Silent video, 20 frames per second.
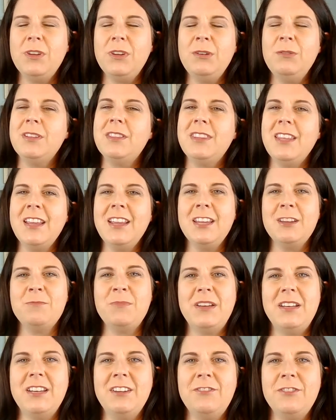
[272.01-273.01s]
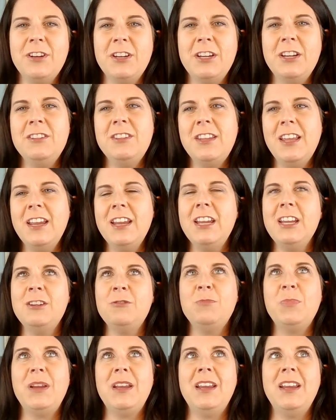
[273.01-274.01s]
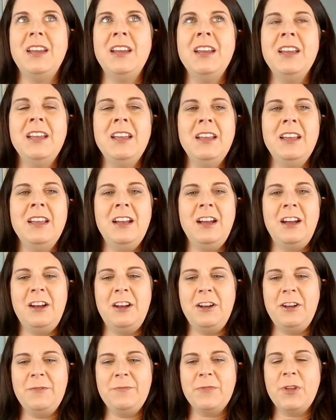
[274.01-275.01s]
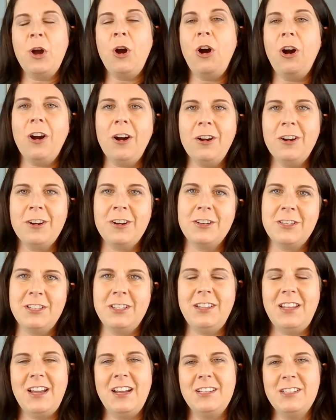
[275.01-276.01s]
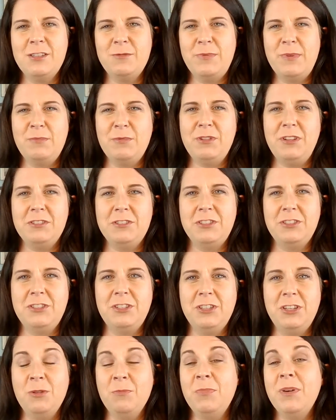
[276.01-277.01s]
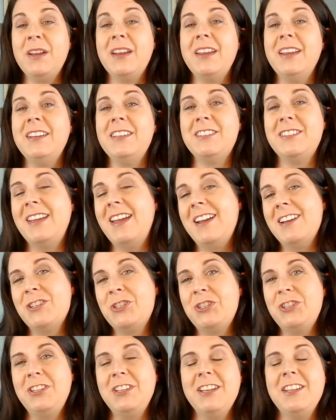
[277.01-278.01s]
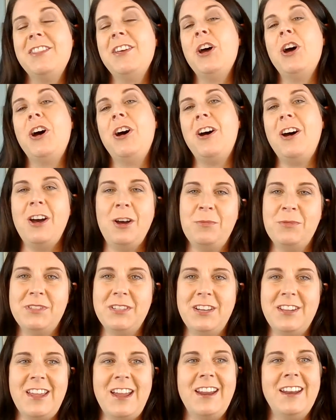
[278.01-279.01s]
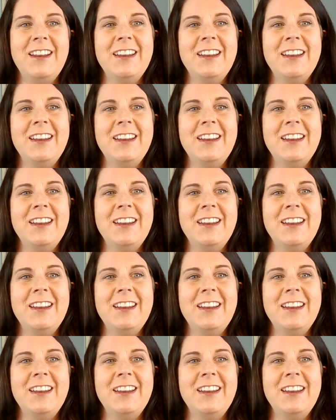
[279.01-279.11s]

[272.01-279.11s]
You would think it'd be different. You'd think it'd be um, harder to lie to the people closest to you, but it's actually the opposite of that.